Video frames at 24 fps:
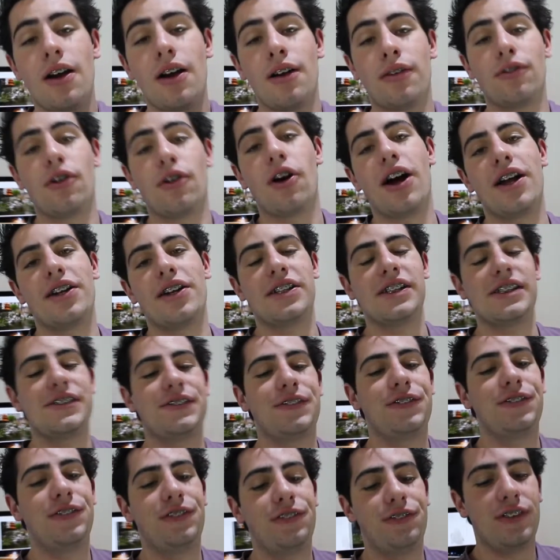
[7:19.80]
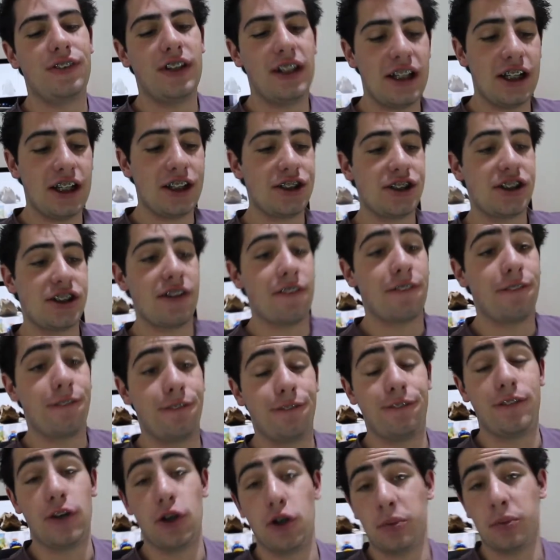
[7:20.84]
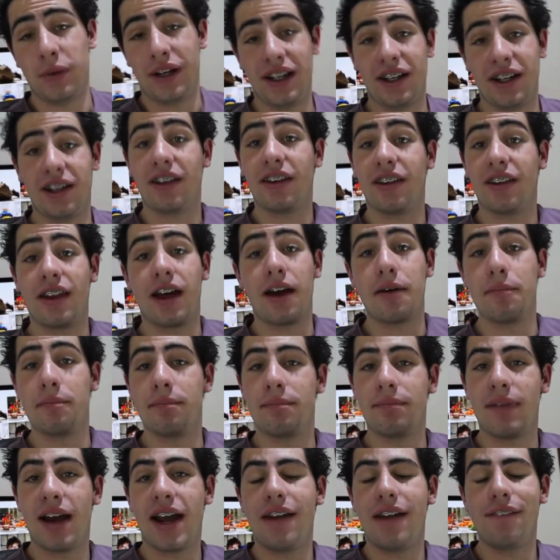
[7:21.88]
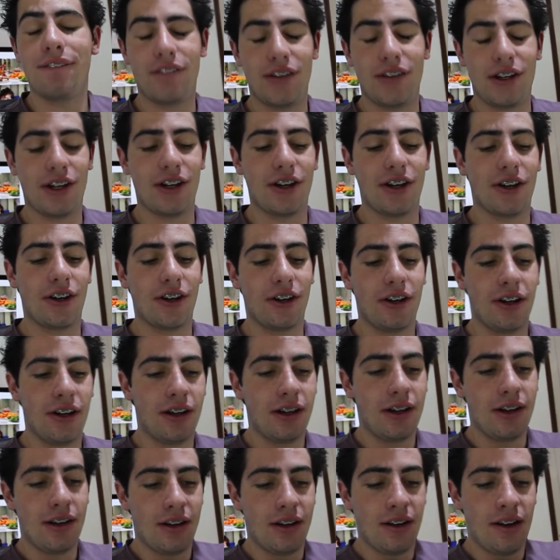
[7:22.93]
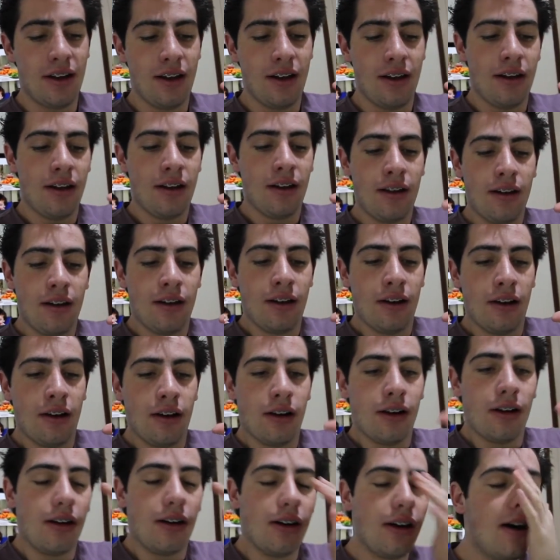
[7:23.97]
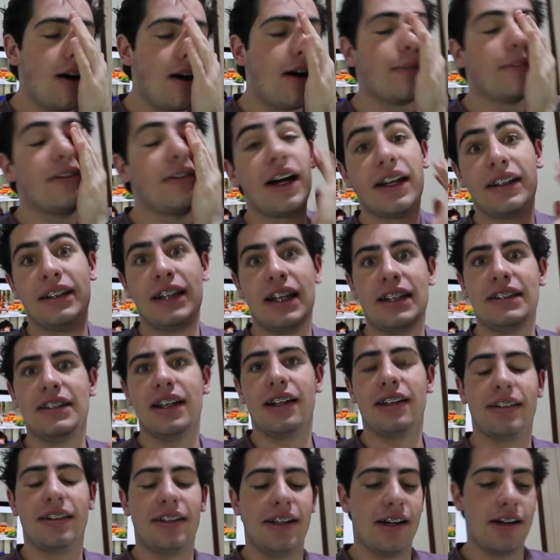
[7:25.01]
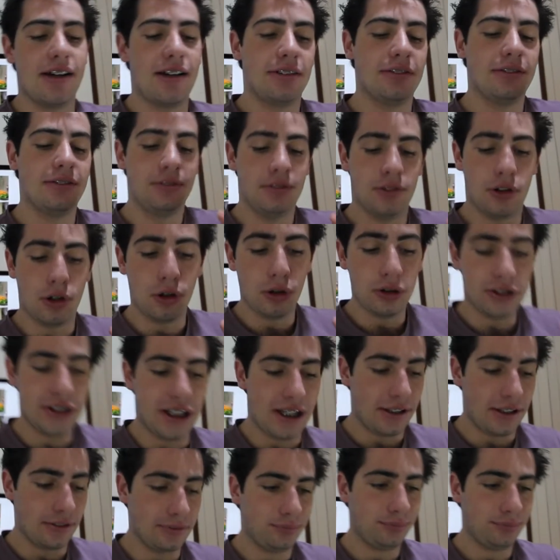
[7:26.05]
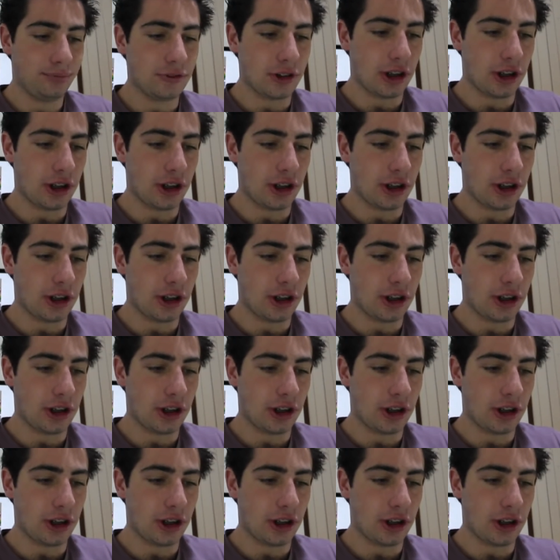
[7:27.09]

Right, I just finished filming that main video. Oh, I'm glad they're done now. All done.